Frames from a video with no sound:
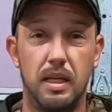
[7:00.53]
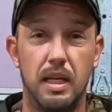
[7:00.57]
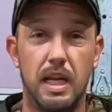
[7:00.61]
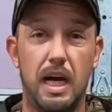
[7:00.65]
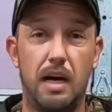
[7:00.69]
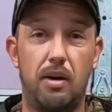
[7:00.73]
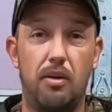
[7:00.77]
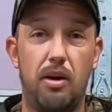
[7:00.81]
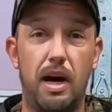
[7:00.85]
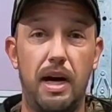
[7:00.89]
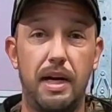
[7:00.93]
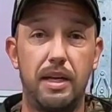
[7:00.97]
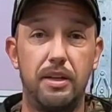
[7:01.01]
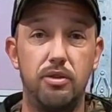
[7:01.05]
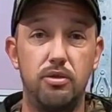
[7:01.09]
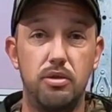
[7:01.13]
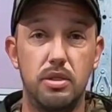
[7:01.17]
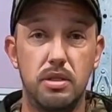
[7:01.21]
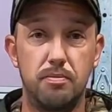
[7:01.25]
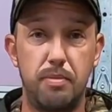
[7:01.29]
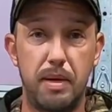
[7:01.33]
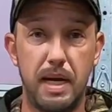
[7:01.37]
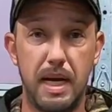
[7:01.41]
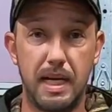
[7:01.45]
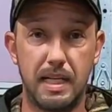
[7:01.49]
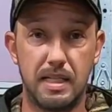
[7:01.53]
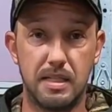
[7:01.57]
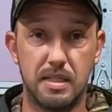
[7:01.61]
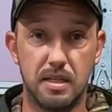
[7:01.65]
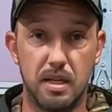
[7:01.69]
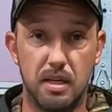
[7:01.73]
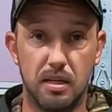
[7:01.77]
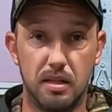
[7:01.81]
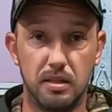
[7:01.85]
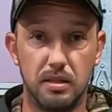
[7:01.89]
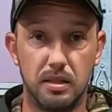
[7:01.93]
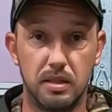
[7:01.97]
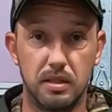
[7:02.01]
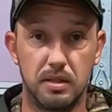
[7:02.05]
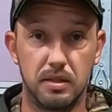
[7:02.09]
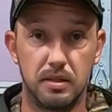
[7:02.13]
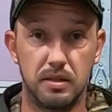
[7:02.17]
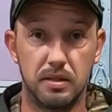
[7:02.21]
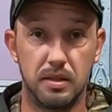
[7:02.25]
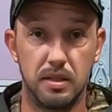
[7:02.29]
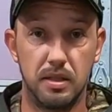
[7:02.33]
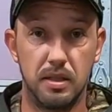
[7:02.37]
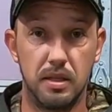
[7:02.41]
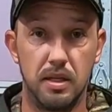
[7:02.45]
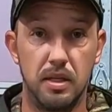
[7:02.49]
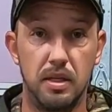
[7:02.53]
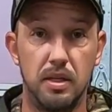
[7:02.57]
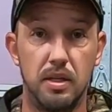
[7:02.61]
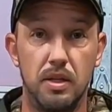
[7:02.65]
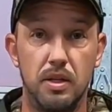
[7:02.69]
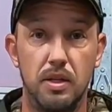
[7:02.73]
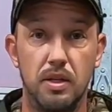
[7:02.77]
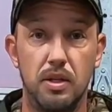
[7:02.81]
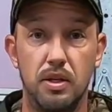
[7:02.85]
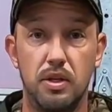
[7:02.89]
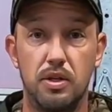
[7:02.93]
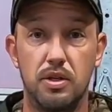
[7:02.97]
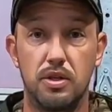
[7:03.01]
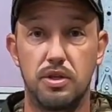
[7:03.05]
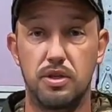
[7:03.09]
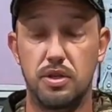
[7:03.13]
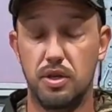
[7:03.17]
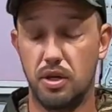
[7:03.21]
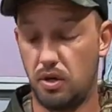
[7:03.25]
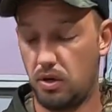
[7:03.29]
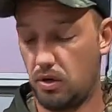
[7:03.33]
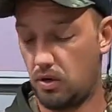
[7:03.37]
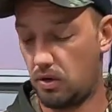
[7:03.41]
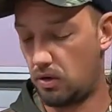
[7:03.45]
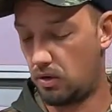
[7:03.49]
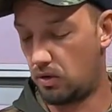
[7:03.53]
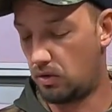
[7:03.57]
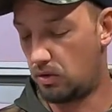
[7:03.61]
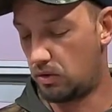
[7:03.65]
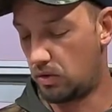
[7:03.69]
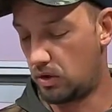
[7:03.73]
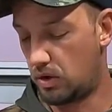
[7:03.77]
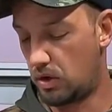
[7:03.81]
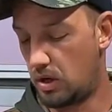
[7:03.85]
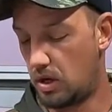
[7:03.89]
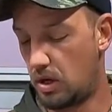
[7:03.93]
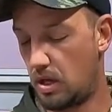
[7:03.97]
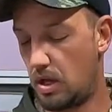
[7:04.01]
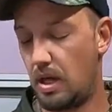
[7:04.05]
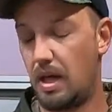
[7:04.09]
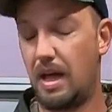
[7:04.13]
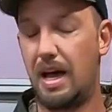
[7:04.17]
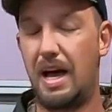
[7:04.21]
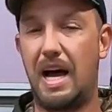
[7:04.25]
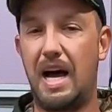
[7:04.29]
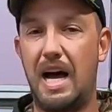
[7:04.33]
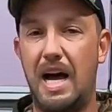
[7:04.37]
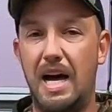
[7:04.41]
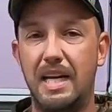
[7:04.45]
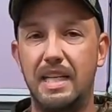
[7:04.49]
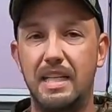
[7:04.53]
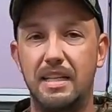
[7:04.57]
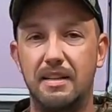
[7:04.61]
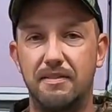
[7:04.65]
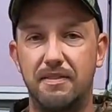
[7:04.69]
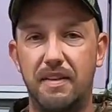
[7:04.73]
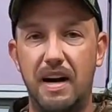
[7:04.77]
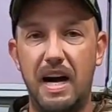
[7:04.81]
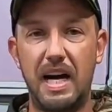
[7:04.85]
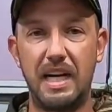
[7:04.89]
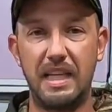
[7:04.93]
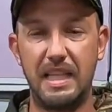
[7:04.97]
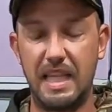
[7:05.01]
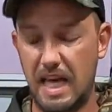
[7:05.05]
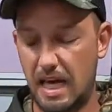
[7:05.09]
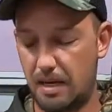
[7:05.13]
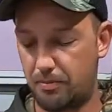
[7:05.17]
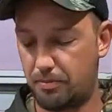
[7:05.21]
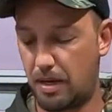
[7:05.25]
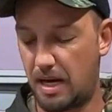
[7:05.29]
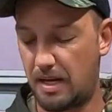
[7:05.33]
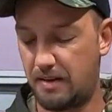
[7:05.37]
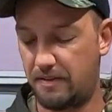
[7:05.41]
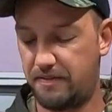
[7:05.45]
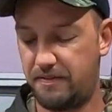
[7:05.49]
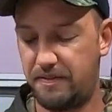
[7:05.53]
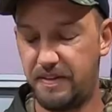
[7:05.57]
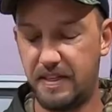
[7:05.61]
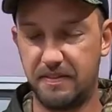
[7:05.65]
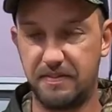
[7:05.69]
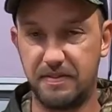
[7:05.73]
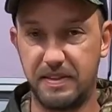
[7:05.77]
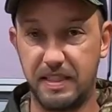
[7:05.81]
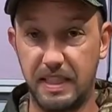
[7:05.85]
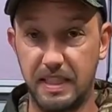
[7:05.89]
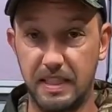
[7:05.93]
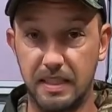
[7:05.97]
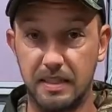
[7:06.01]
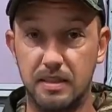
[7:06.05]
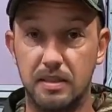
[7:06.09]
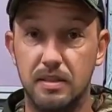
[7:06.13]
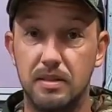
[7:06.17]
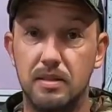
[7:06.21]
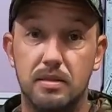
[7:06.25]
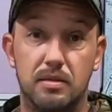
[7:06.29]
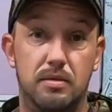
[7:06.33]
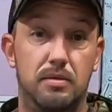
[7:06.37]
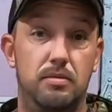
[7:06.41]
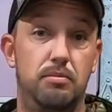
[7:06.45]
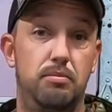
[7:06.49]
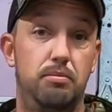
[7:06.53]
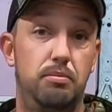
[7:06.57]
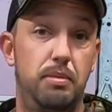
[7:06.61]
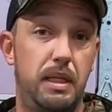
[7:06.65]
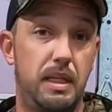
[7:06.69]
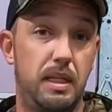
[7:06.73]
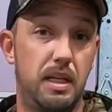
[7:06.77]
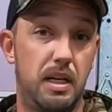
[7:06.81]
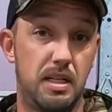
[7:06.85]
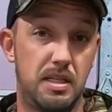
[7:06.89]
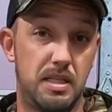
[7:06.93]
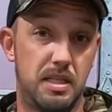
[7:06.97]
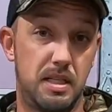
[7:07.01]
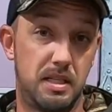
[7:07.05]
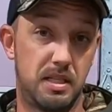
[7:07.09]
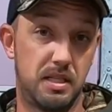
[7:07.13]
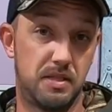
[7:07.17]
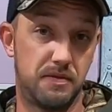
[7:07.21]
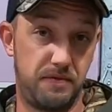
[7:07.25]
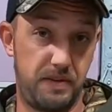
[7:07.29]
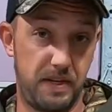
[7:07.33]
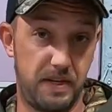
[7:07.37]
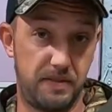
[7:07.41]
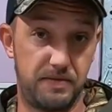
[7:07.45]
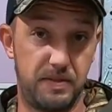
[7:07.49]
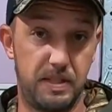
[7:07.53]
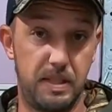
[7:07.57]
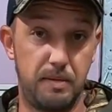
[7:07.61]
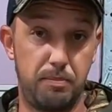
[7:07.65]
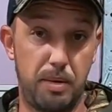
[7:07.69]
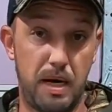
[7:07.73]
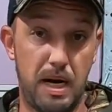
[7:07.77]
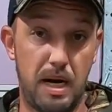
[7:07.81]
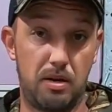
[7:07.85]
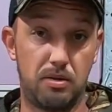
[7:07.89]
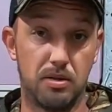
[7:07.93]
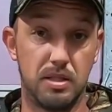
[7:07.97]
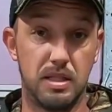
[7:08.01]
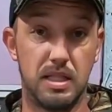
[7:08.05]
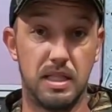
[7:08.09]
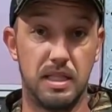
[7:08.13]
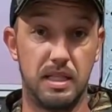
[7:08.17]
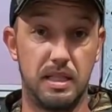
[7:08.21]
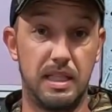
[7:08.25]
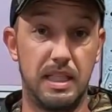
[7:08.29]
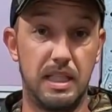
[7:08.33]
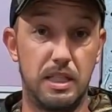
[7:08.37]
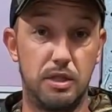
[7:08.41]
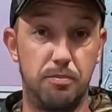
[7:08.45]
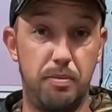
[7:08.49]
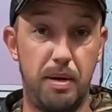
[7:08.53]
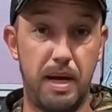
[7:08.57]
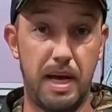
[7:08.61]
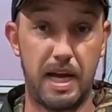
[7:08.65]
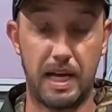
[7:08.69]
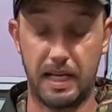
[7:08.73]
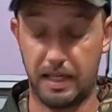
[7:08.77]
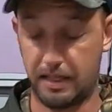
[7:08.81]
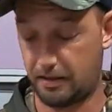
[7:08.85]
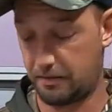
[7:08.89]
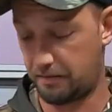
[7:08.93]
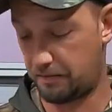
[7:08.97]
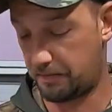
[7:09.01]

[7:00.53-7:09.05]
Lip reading: Now I use bag salt, so I divide that by 50 because there's 50 pounds in each bag,